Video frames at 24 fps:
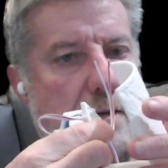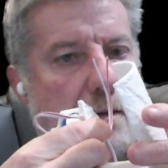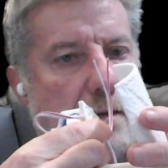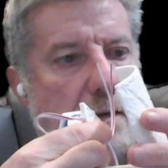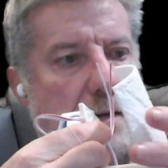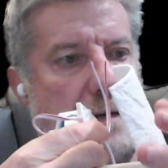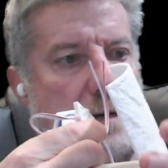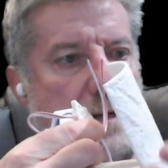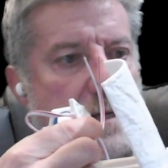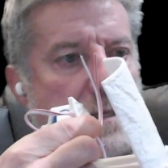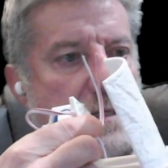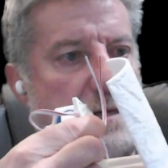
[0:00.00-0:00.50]

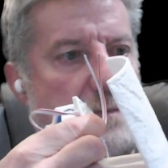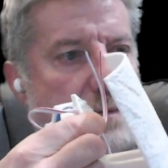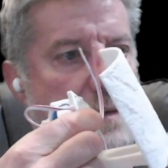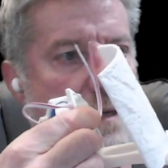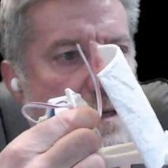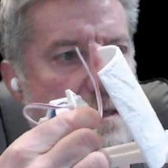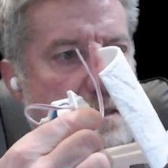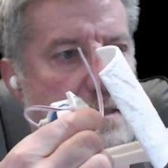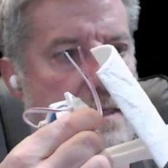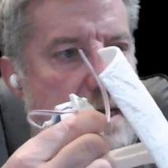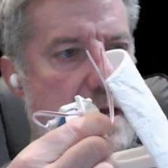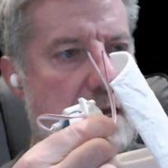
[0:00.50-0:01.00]
and leans up
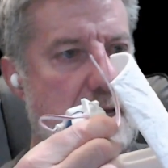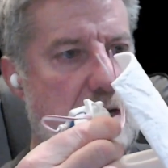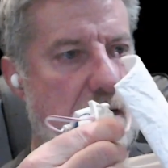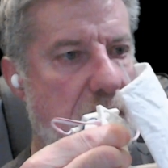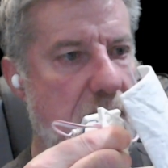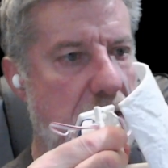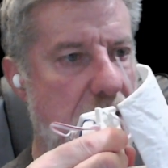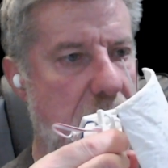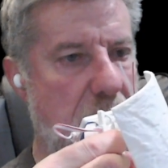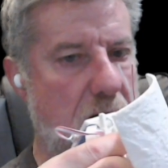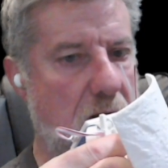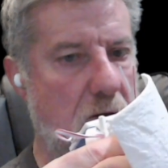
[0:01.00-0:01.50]
against that
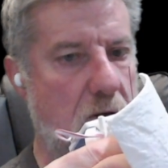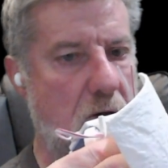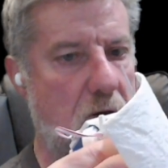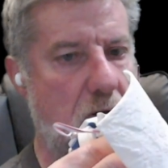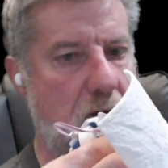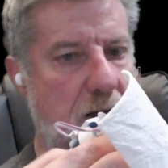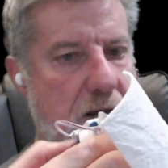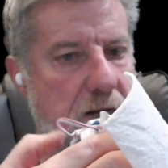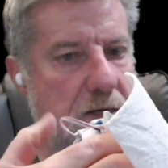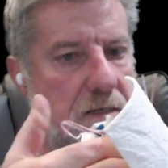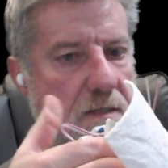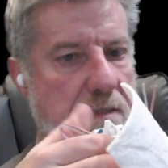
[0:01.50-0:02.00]
and the
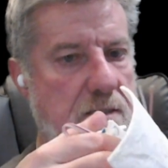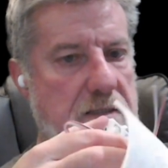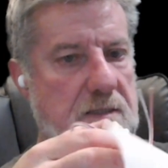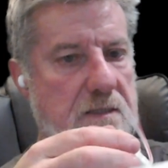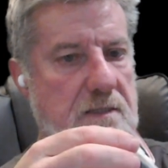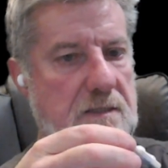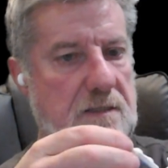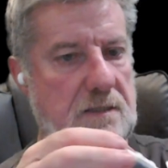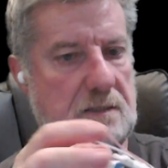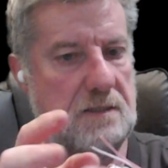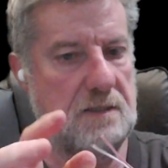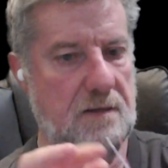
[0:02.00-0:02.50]
light
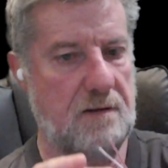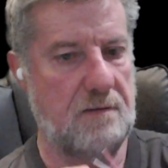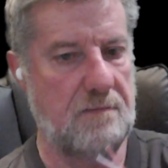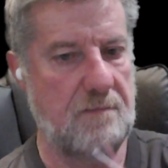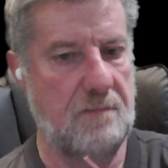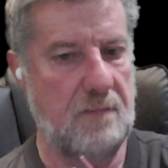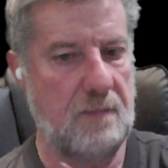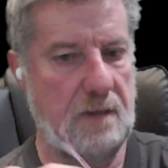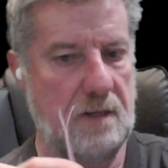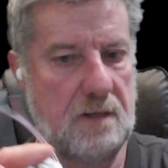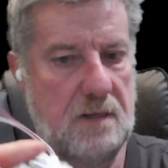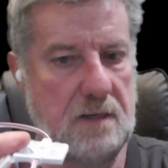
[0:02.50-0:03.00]

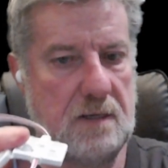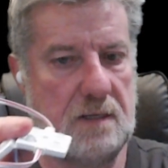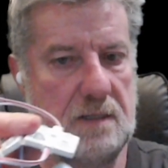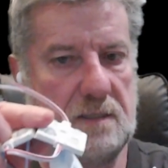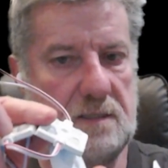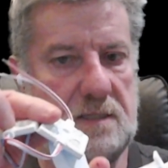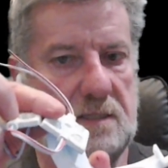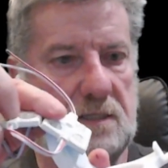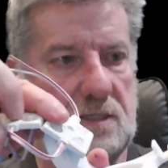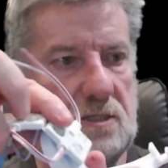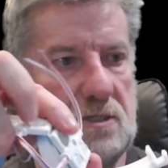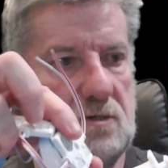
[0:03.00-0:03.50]

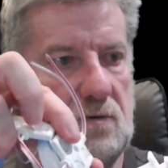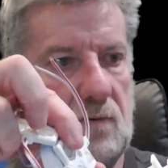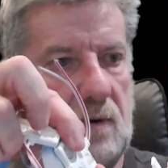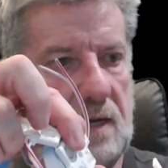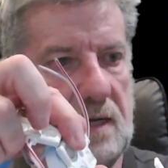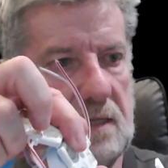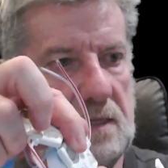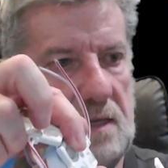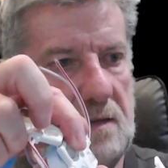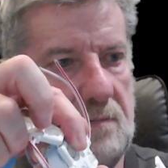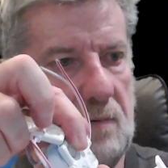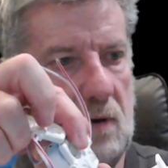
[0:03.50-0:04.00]
sits
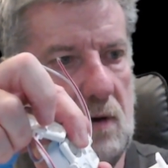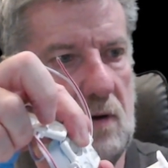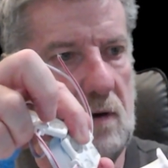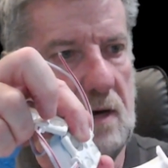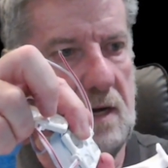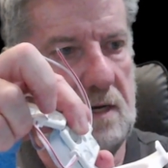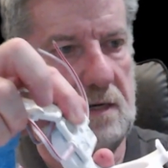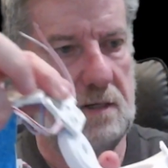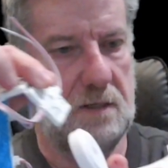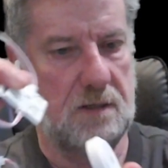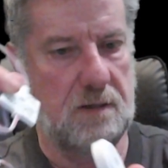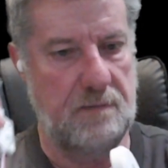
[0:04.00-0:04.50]
directly
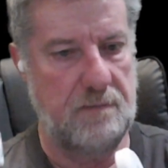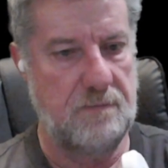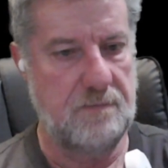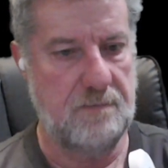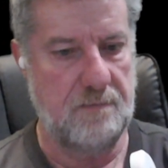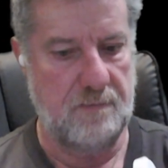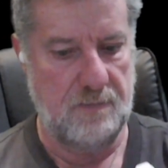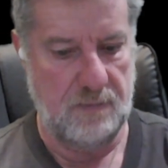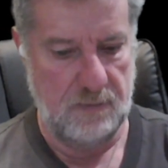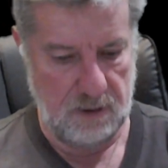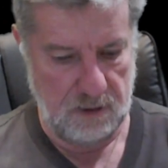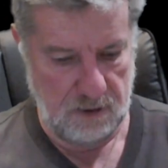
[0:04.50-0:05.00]
behind it
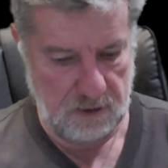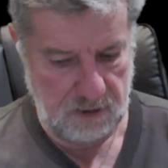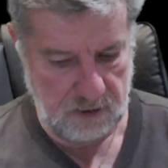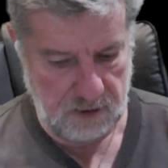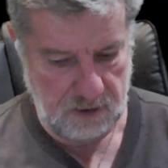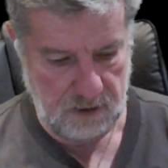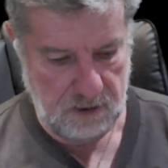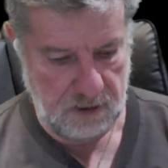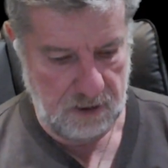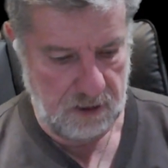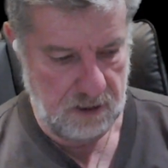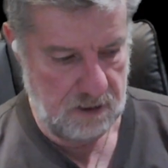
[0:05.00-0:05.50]

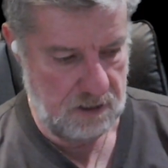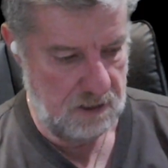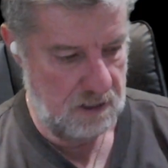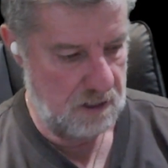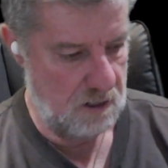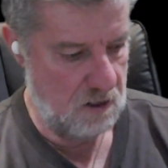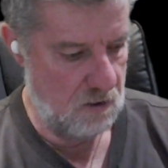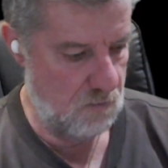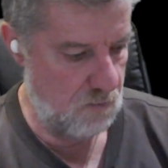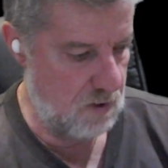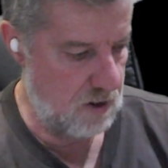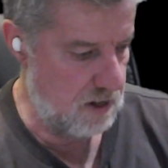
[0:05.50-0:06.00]
and
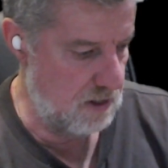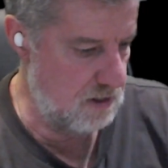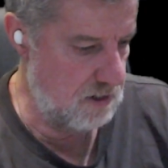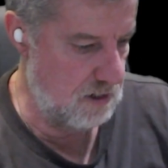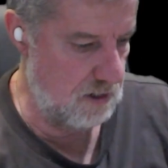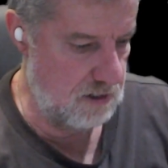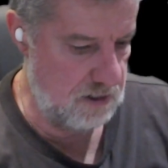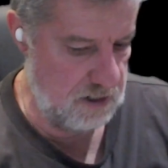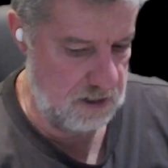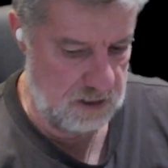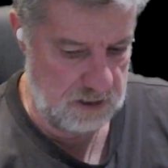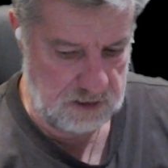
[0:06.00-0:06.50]
then I run the
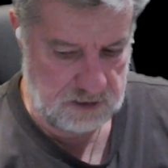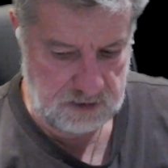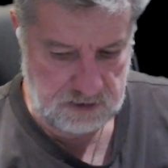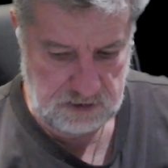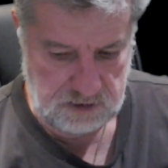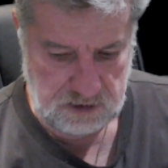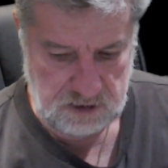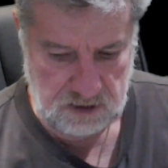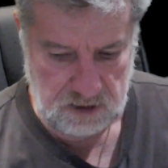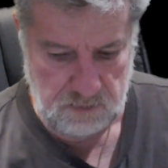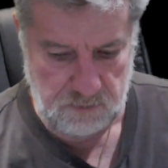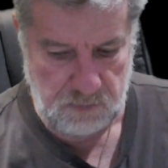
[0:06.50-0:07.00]
leads
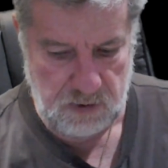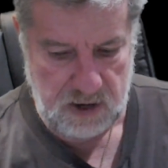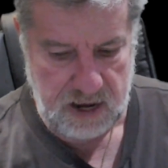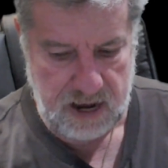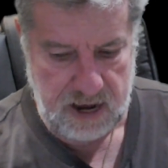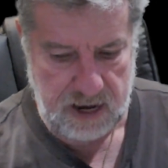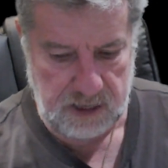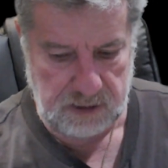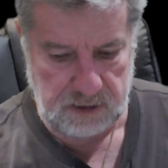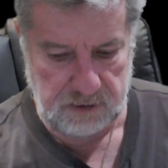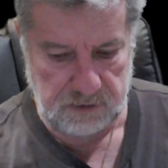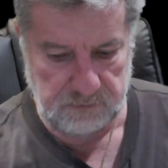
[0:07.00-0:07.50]
to the
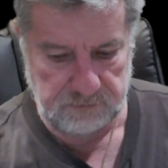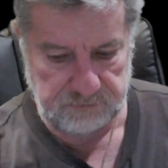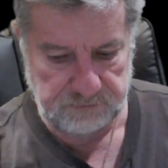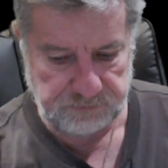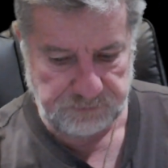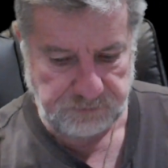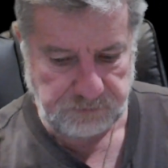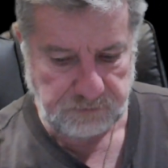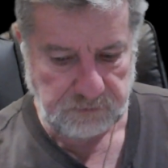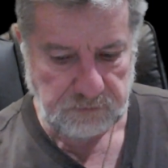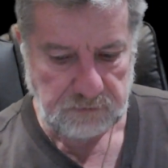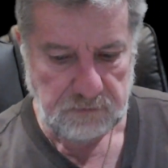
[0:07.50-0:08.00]
back
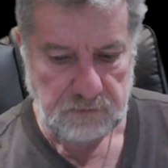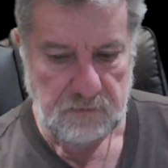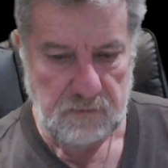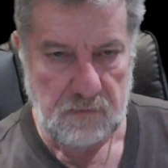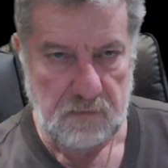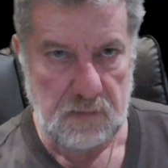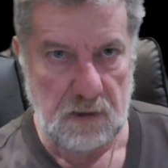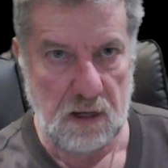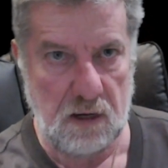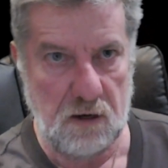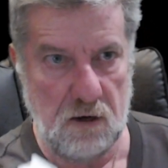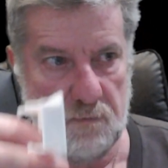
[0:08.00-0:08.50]

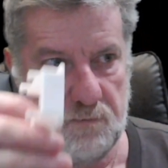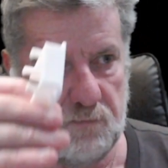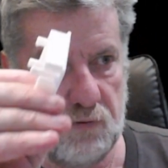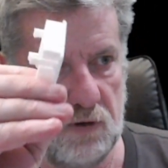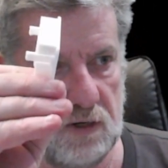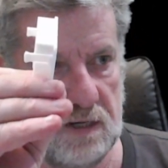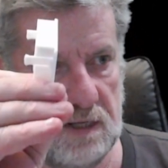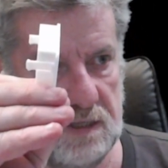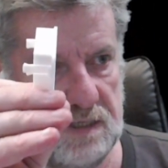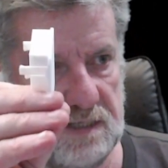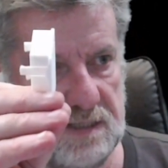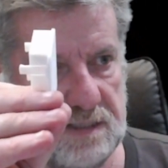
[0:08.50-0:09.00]
and I
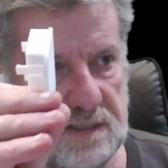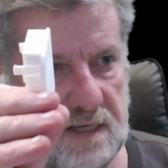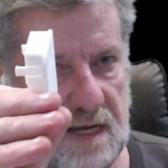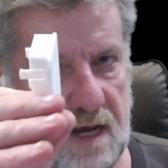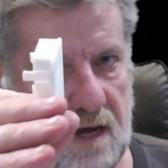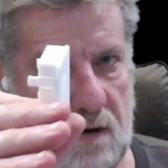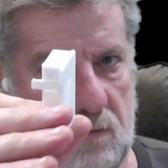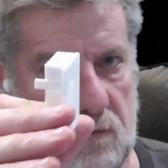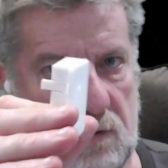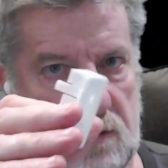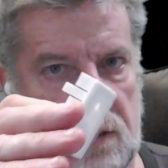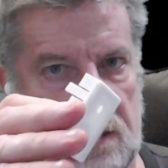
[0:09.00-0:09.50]
printed this
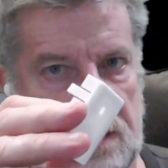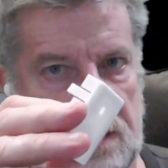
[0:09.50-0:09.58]
out which I